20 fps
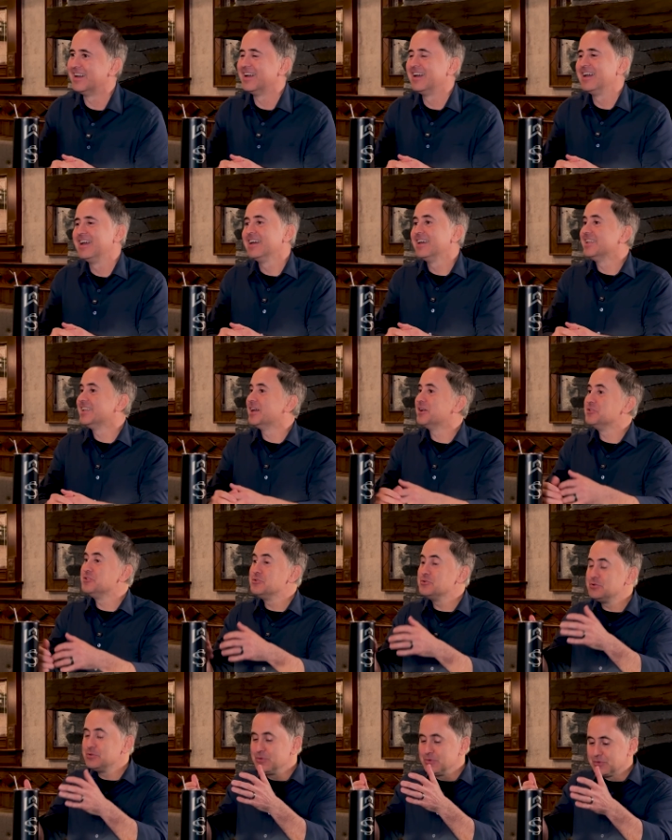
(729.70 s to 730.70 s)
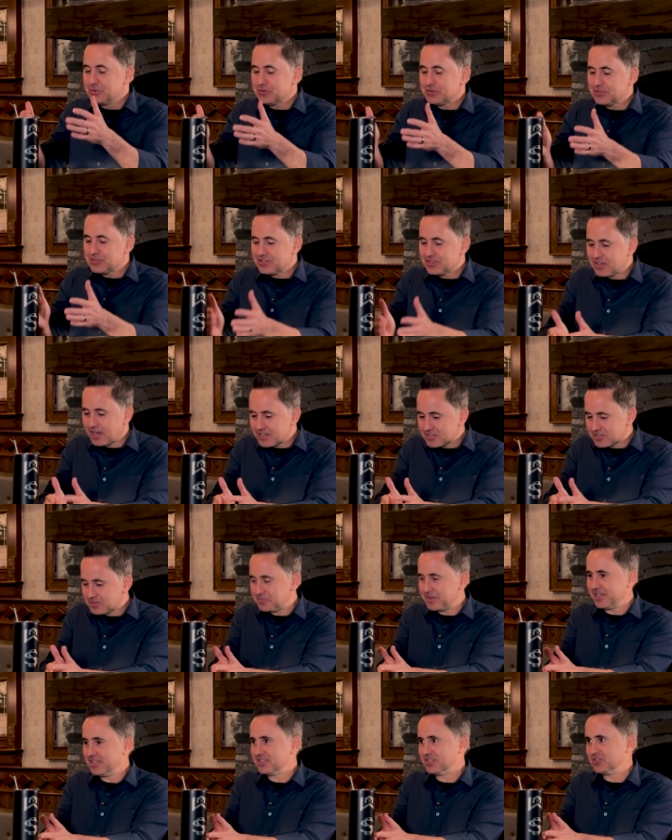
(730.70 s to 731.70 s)
Yeah. Now, you do such an
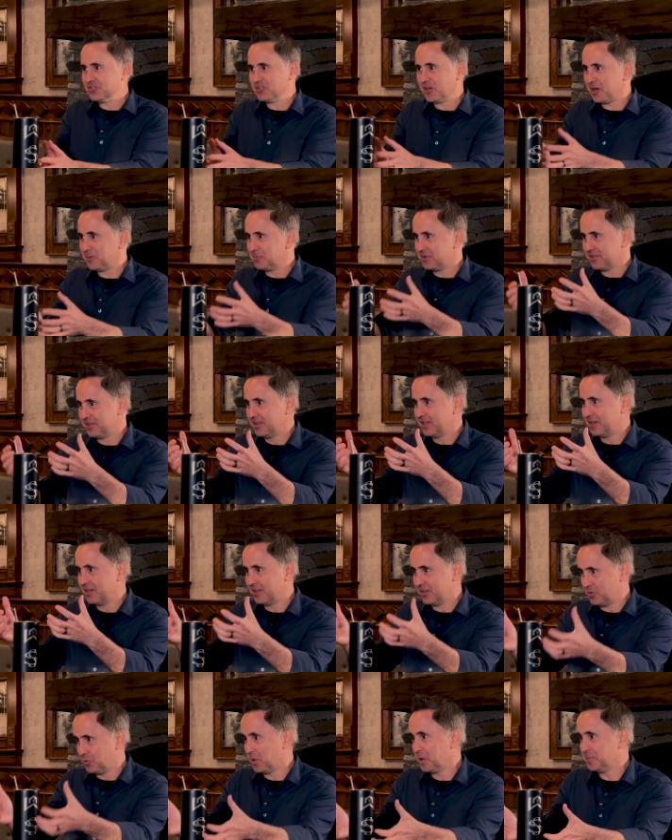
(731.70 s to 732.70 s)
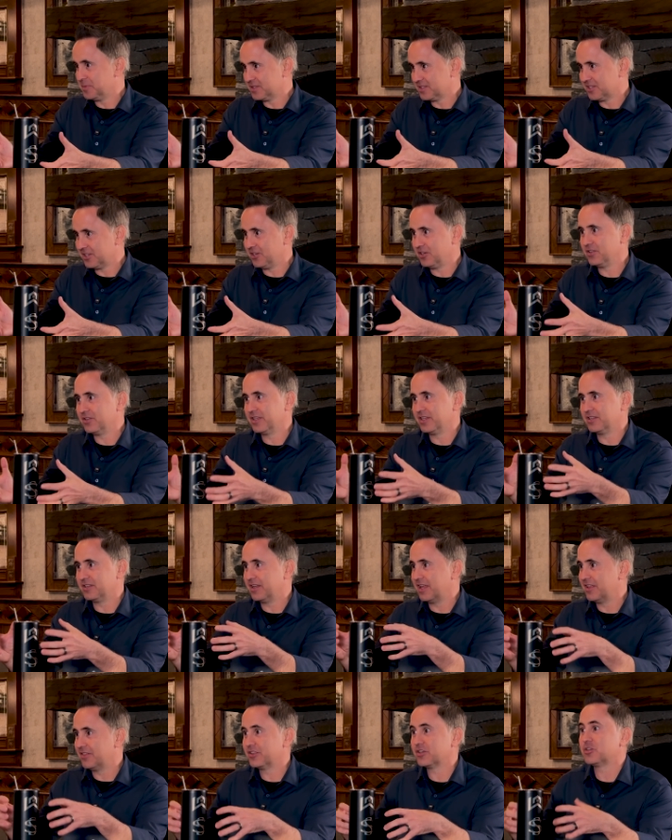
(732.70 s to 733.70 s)
amazing job in the Women's Guild
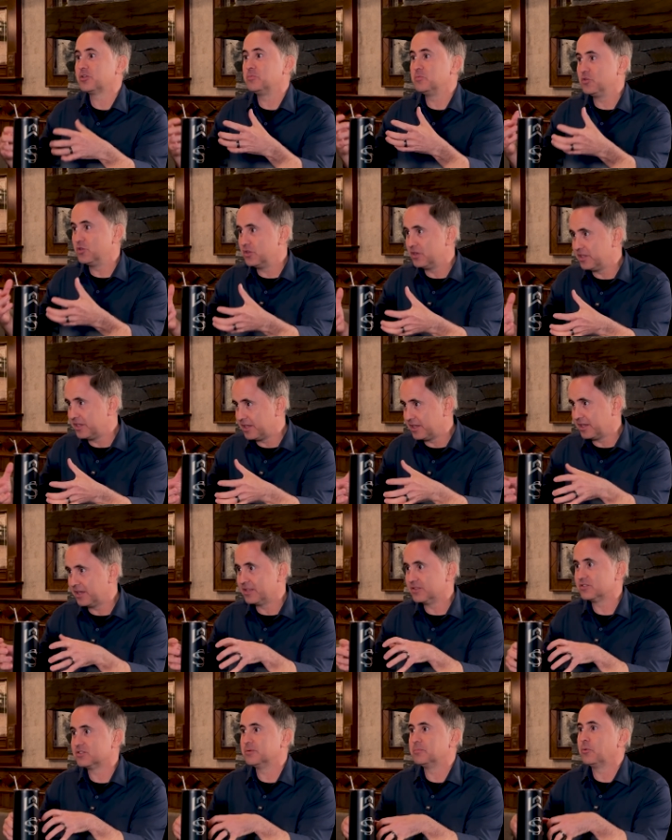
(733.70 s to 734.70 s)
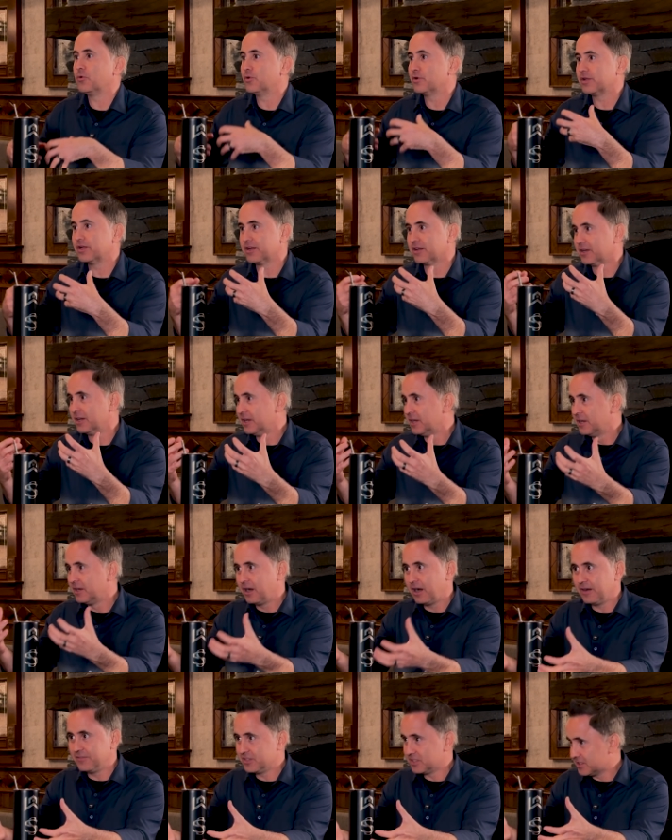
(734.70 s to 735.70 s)
and the community and supporting,
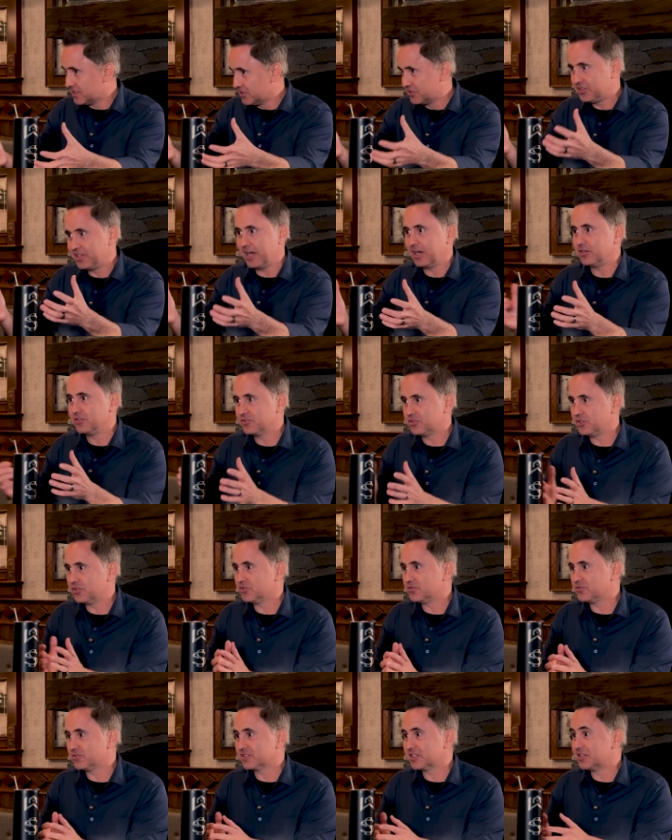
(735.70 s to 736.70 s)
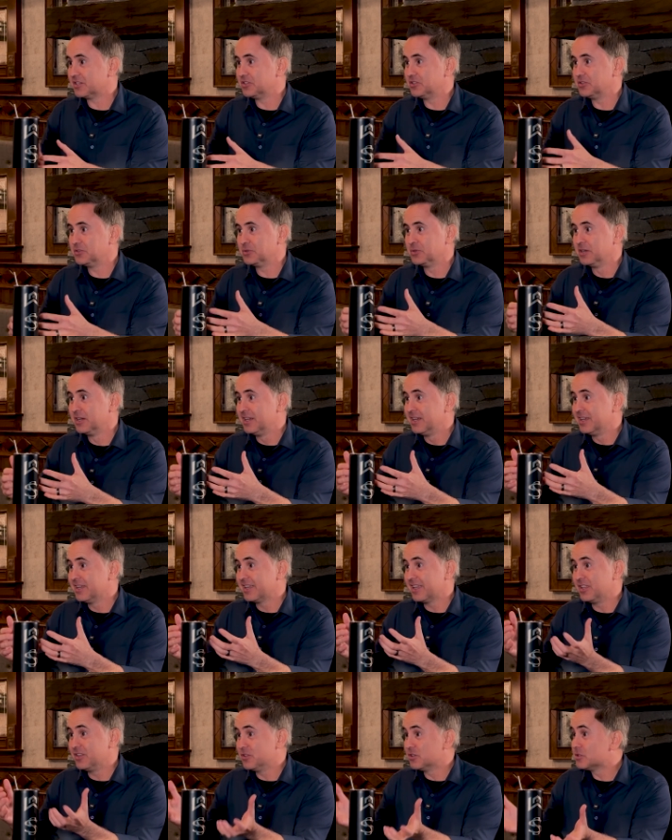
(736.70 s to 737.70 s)
obviously, Seattle Children's. Can you
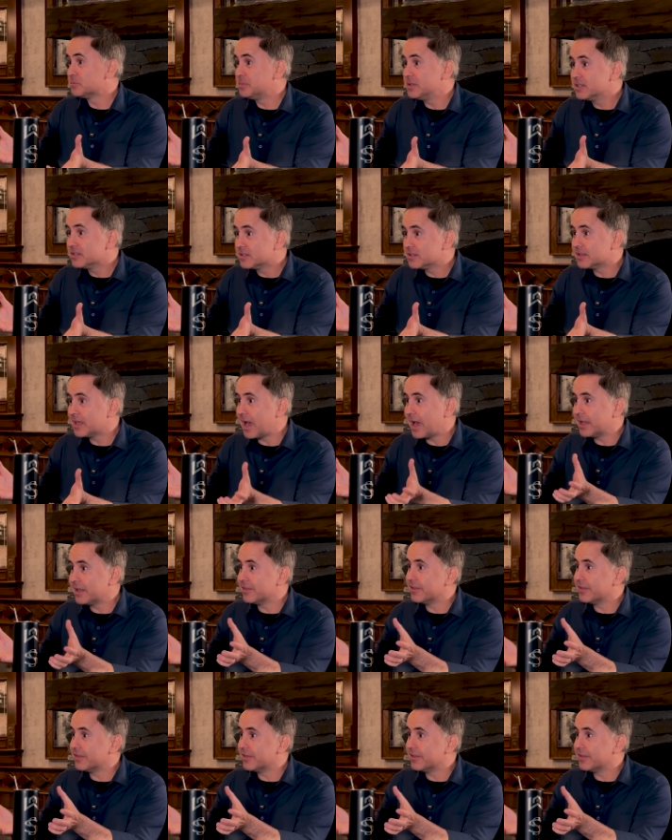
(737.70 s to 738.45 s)
speak to that?